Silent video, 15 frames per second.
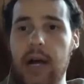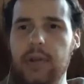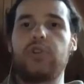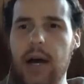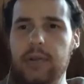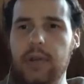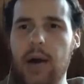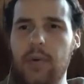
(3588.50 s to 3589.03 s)

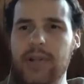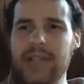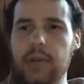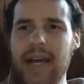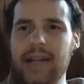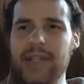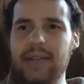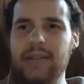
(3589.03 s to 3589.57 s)
What is
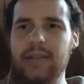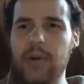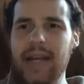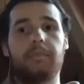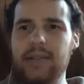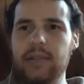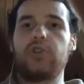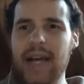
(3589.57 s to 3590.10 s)
that?
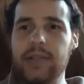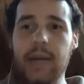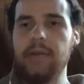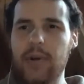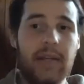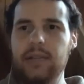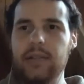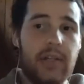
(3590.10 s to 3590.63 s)
Does
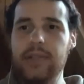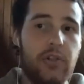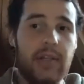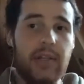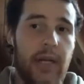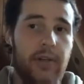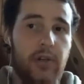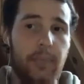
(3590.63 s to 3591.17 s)
that
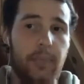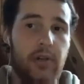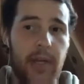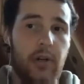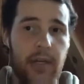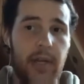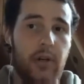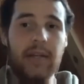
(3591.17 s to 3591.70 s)
change your
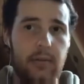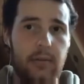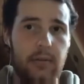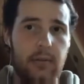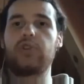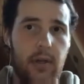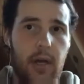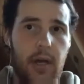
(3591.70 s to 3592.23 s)
opinion
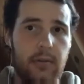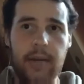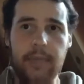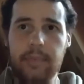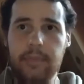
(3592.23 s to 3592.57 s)
on him?